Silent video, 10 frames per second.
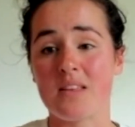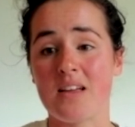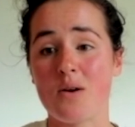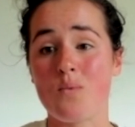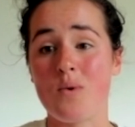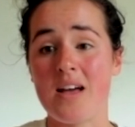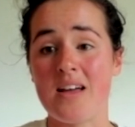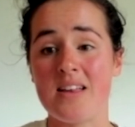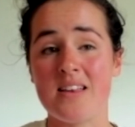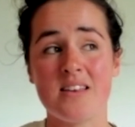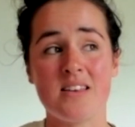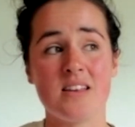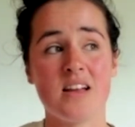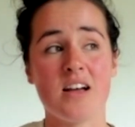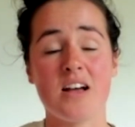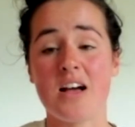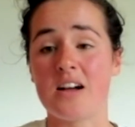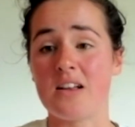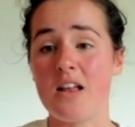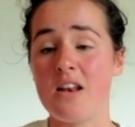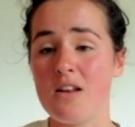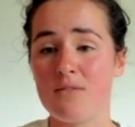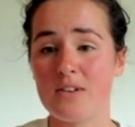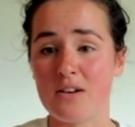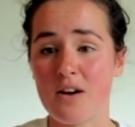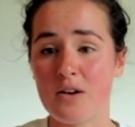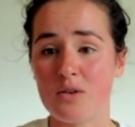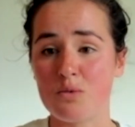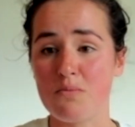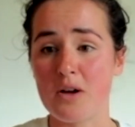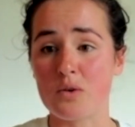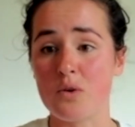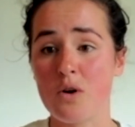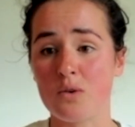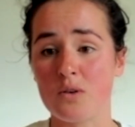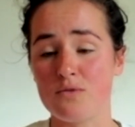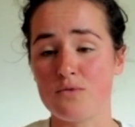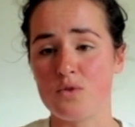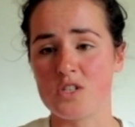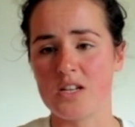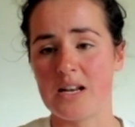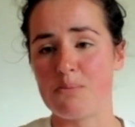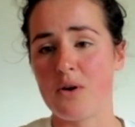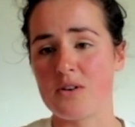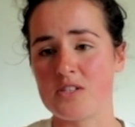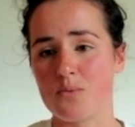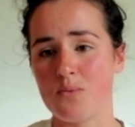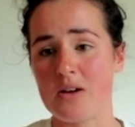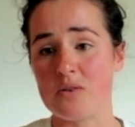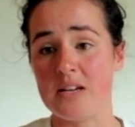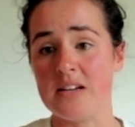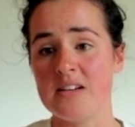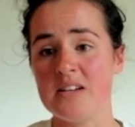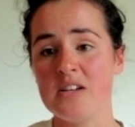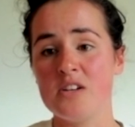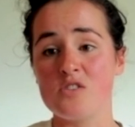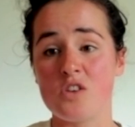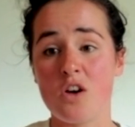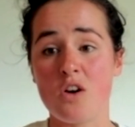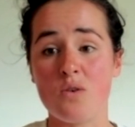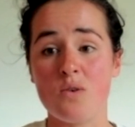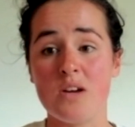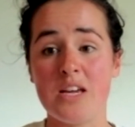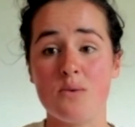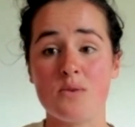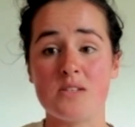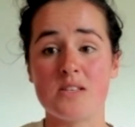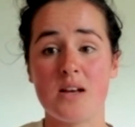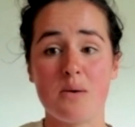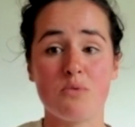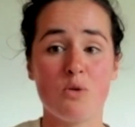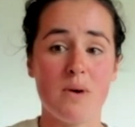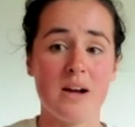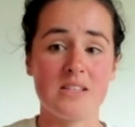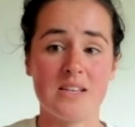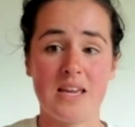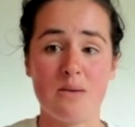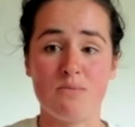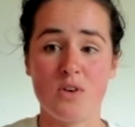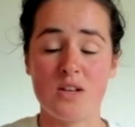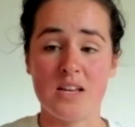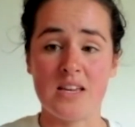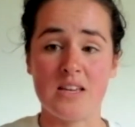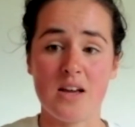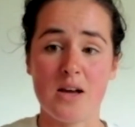When a lovely guy called Michael Holt unfortunately passed away on it. So he was brought back to Cape Verde.